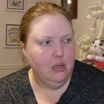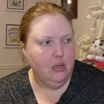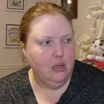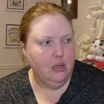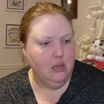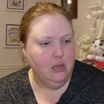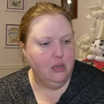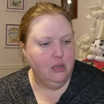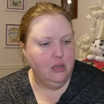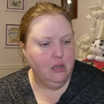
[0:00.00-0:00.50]

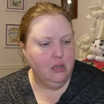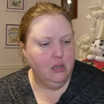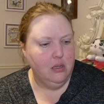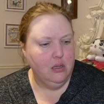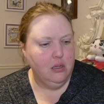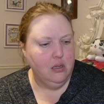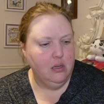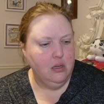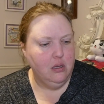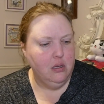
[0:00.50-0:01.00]

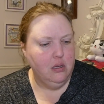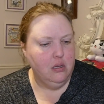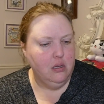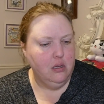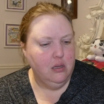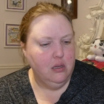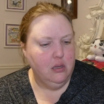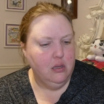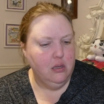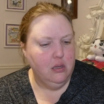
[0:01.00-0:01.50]

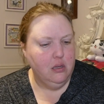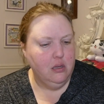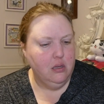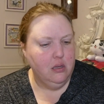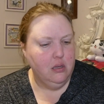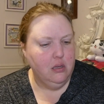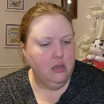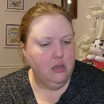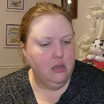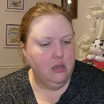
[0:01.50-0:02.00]

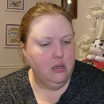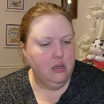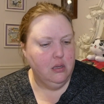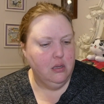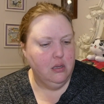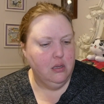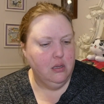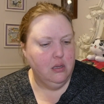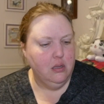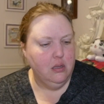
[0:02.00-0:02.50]

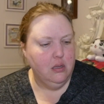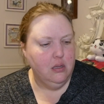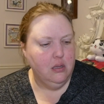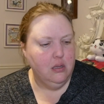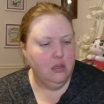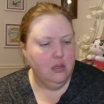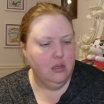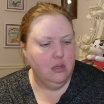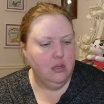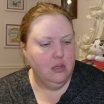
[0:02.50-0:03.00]

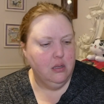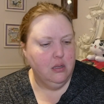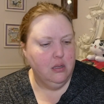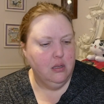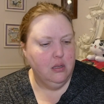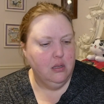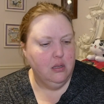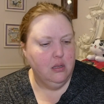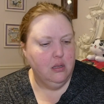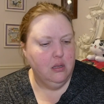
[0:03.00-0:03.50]

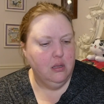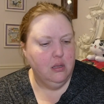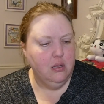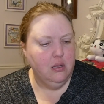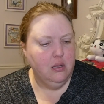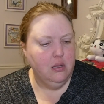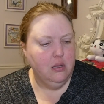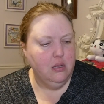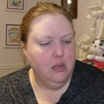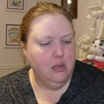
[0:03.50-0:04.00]

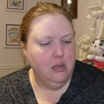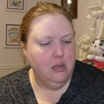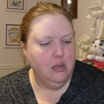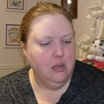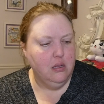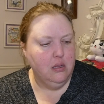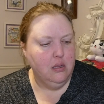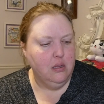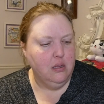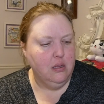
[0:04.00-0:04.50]

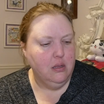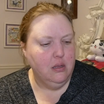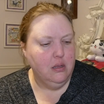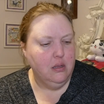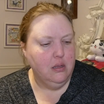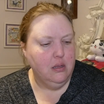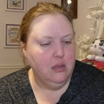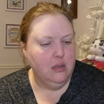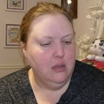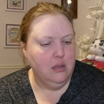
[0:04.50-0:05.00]

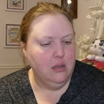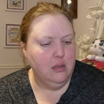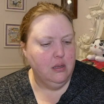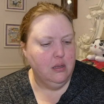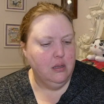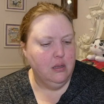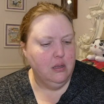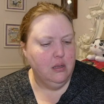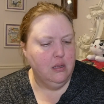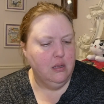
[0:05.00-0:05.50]

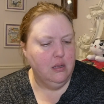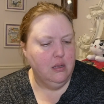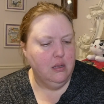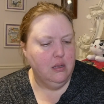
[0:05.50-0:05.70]
(no one is talking)